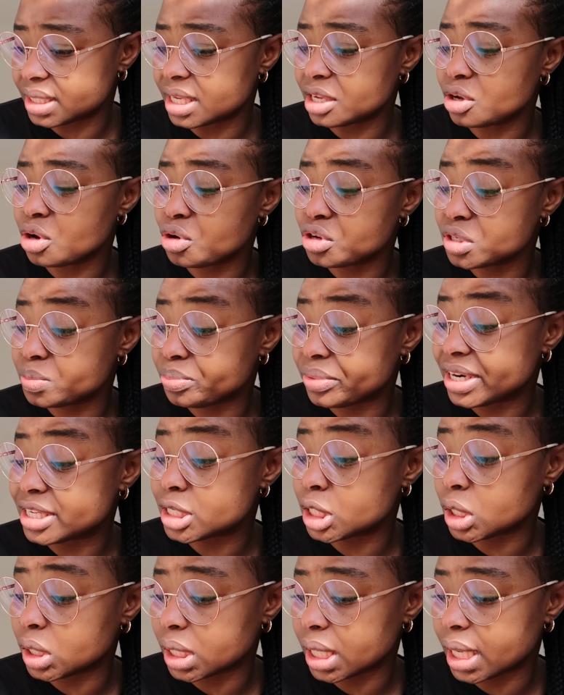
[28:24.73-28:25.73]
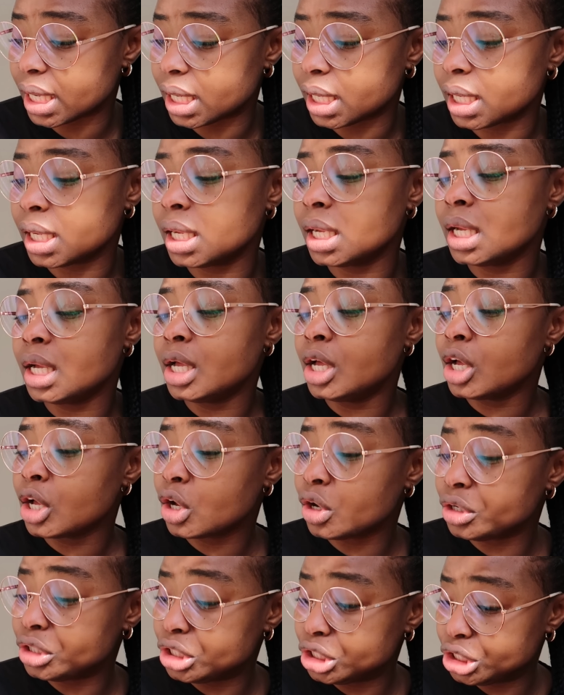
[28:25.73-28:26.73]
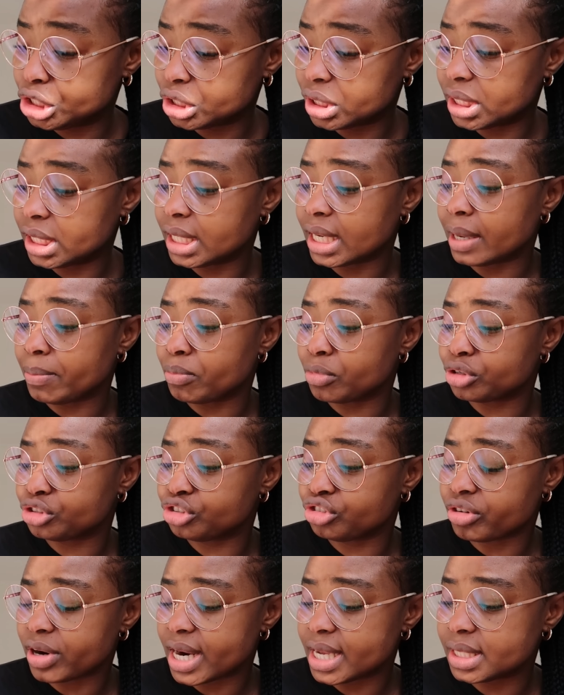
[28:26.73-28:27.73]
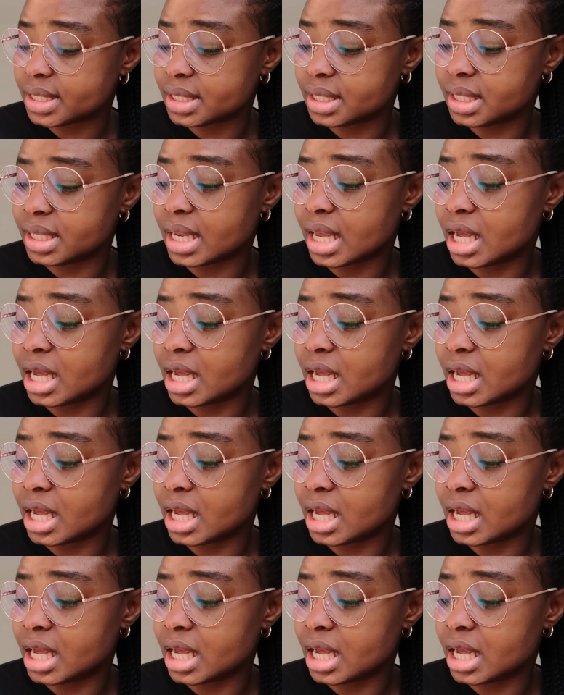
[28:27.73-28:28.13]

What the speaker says: So it holds braids longer, conditioning and moisturizing,